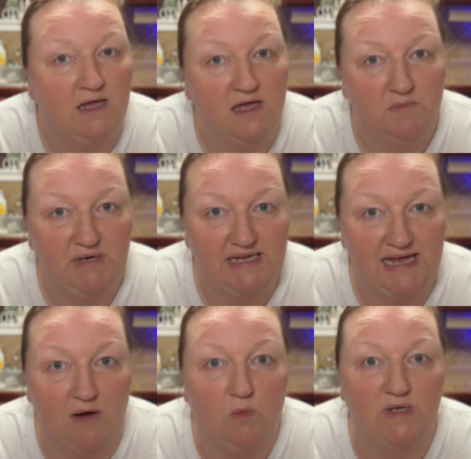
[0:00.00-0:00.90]
but yeah,
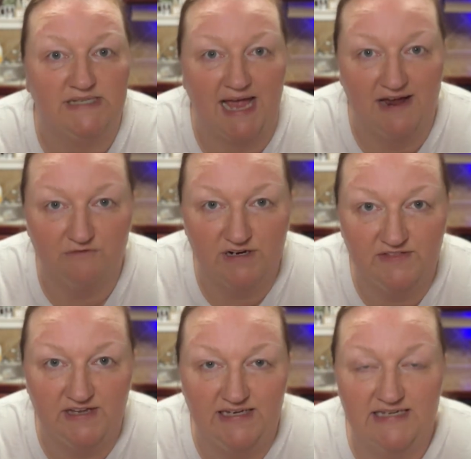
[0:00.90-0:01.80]
once
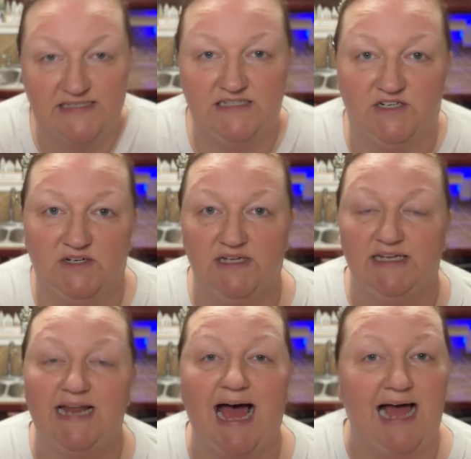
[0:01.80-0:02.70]
everything is
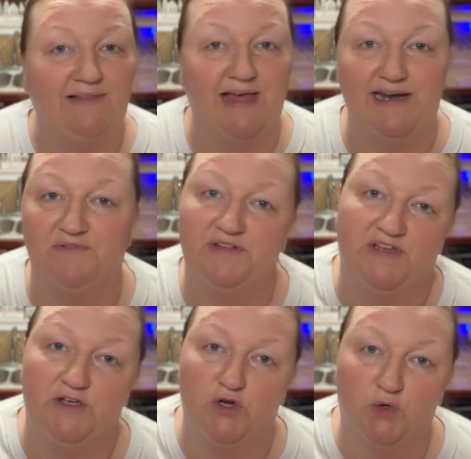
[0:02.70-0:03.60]
done, I let
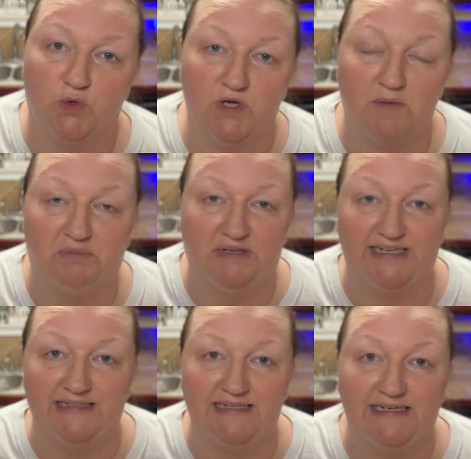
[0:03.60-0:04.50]
everything cool
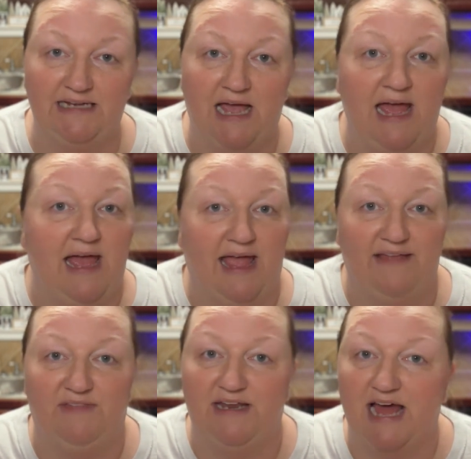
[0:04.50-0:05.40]
completely,
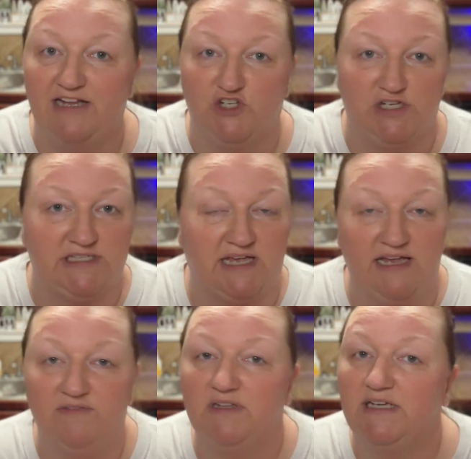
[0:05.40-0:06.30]
and then I just
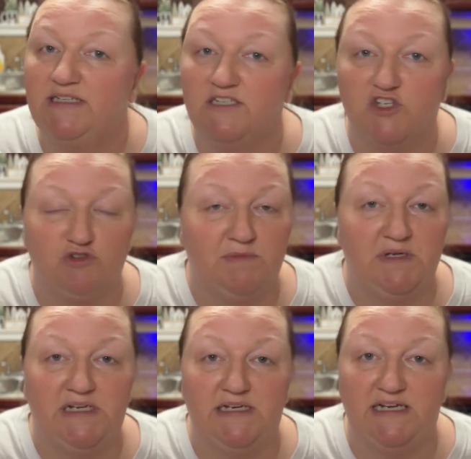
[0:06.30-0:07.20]
evenly
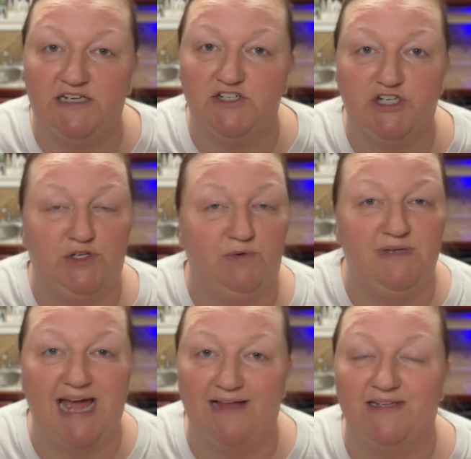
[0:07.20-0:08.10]
distribute it into
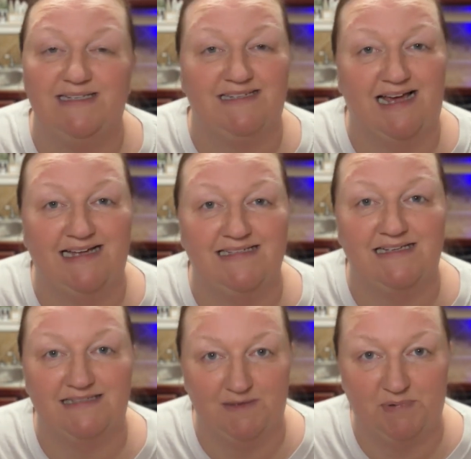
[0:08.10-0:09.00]
gallon-size
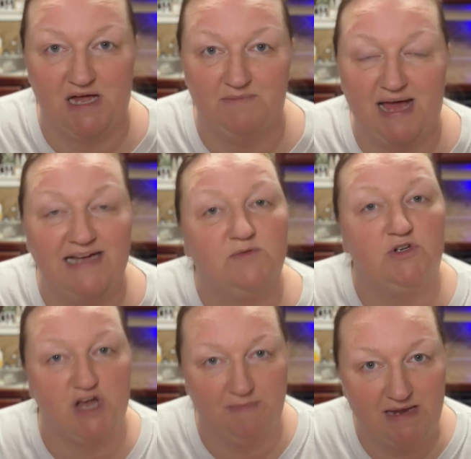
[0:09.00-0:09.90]
Ziploc bags,
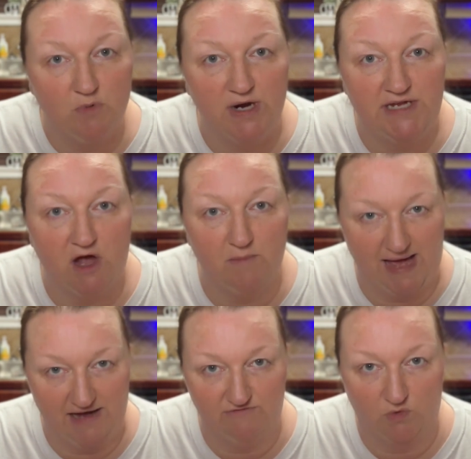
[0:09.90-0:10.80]
which I may bring y'all
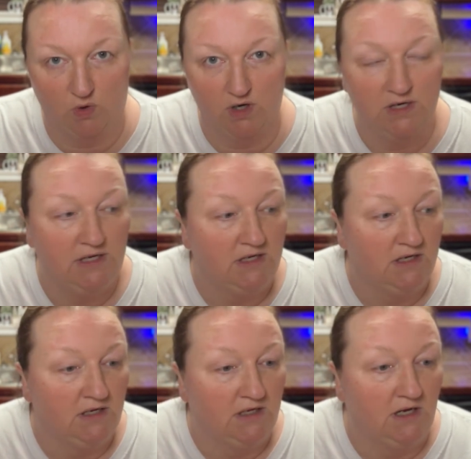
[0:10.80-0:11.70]
back for.
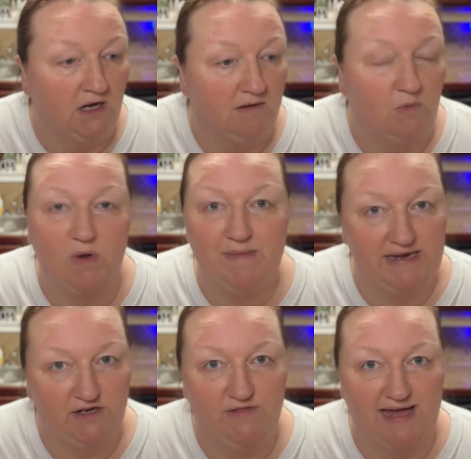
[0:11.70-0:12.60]
We may
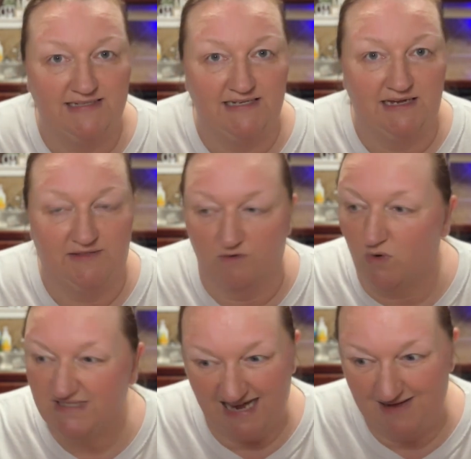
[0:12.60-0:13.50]
do that together.
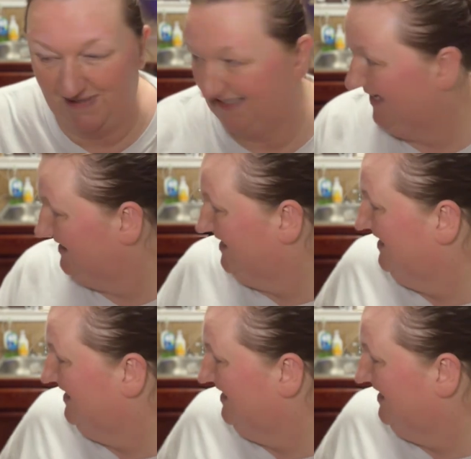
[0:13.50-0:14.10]
What time is it?